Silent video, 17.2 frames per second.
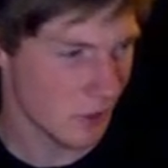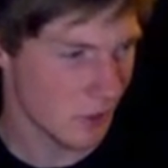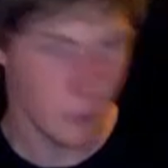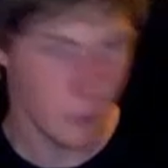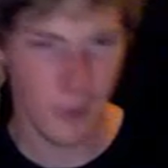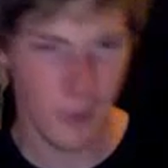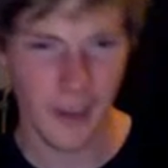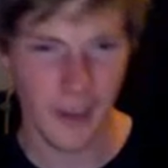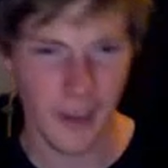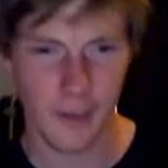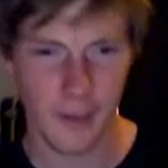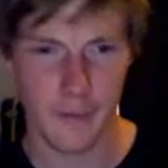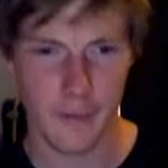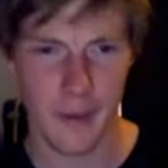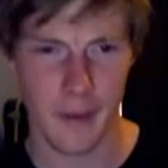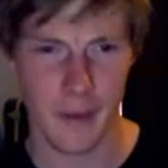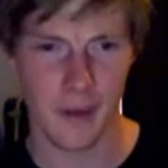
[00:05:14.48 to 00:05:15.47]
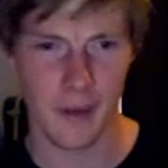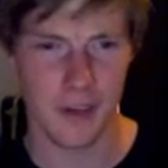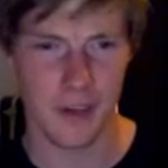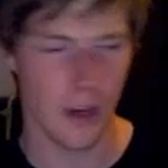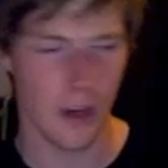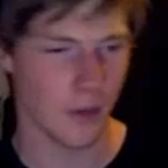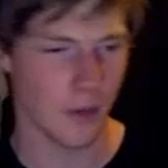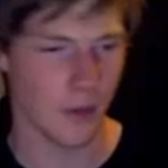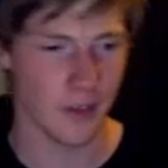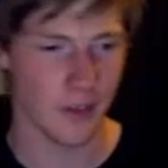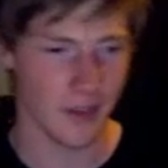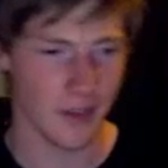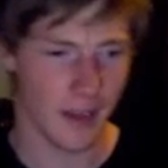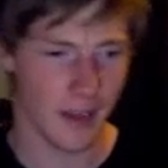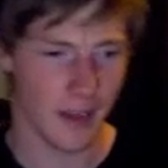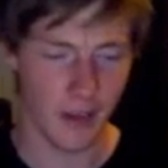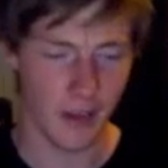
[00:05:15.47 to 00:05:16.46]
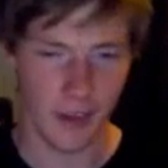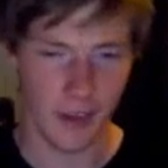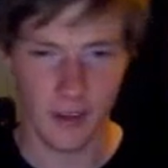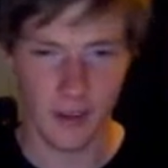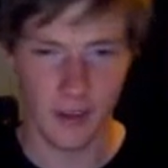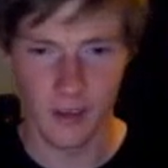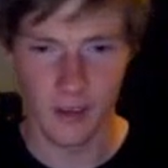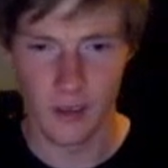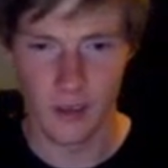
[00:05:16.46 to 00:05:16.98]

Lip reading: it'll probably get a fair bit of time because it's had like,